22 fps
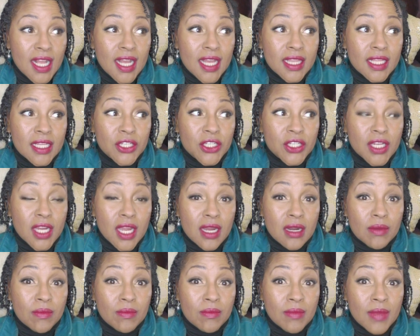And then she
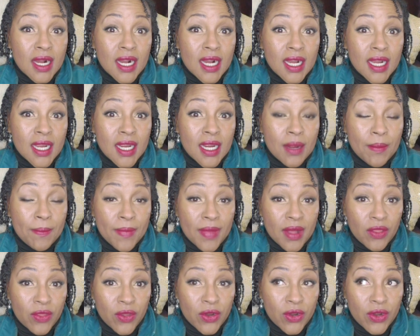had my
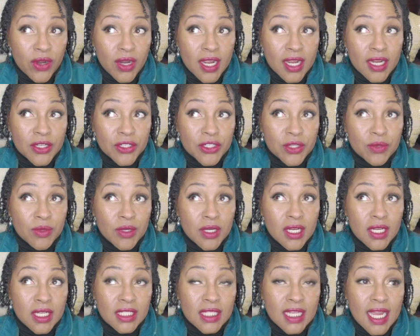mother, and she
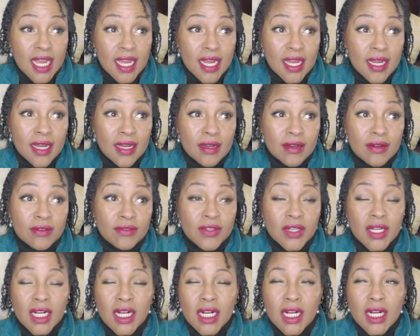went on to have